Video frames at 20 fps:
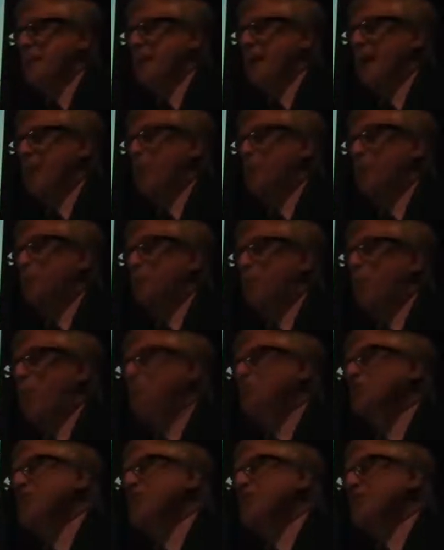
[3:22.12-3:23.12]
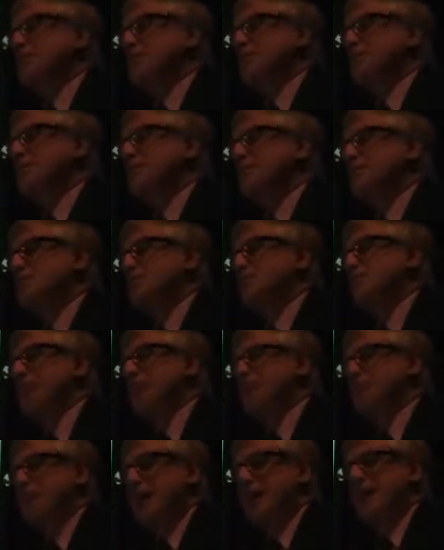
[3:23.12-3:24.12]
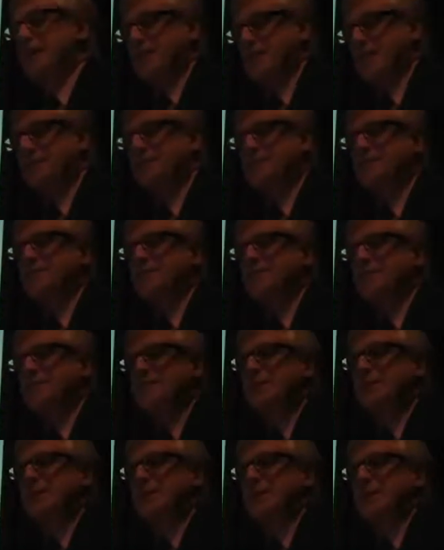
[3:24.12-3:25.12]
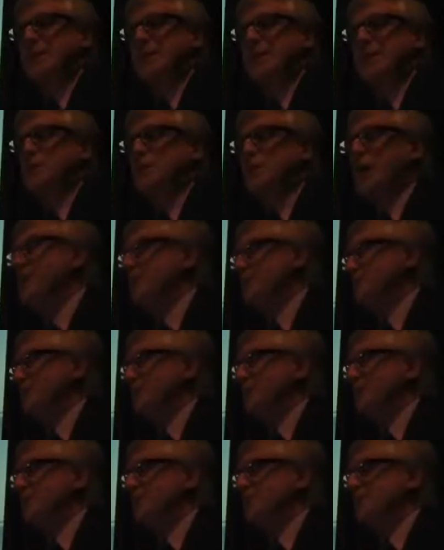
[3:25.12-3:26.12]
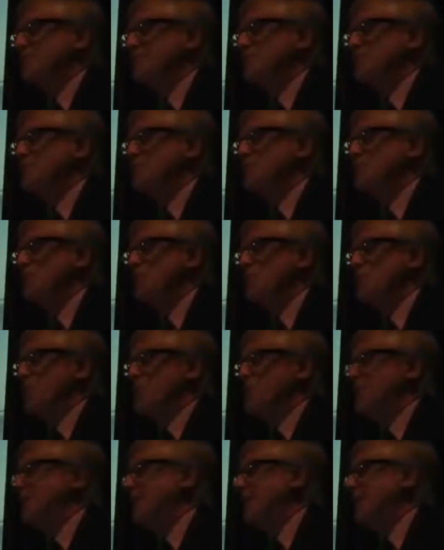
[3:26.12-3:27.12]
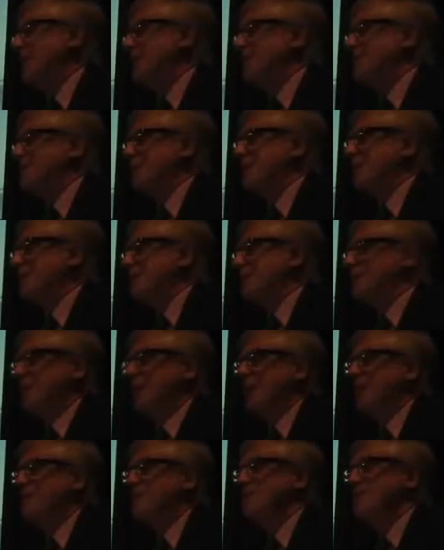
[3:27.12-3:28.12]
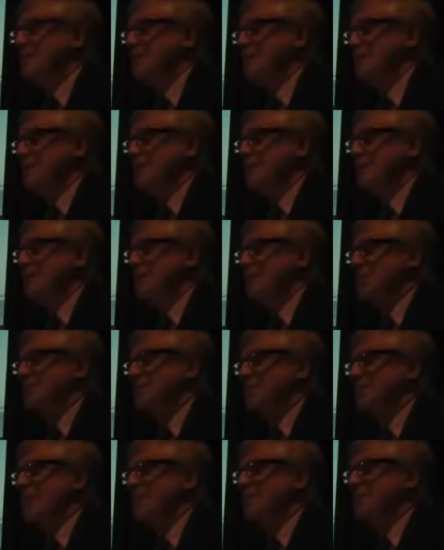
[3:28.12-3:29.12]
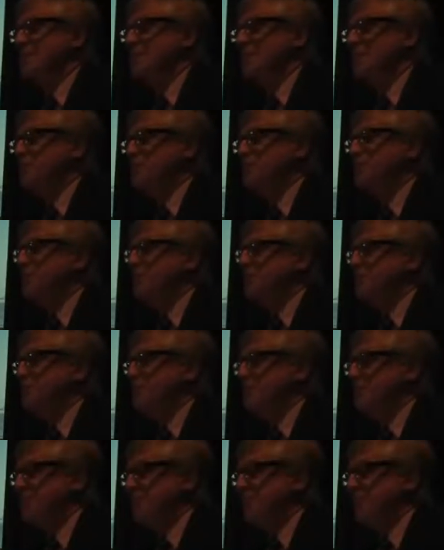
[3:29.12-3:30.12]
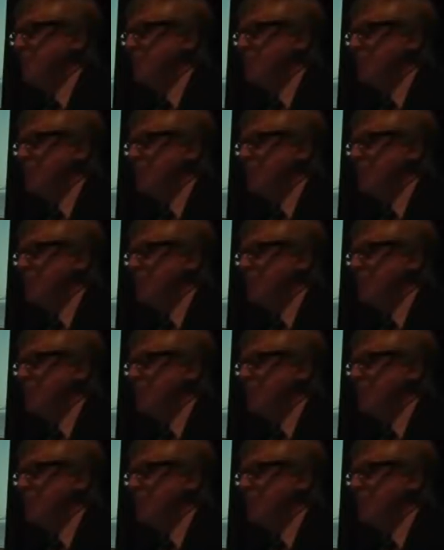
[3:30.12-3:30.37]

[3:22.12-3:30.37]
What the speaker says: And it was watching trees like this in rainforest in northern Australia some years ago that suddenly fitted pieces of a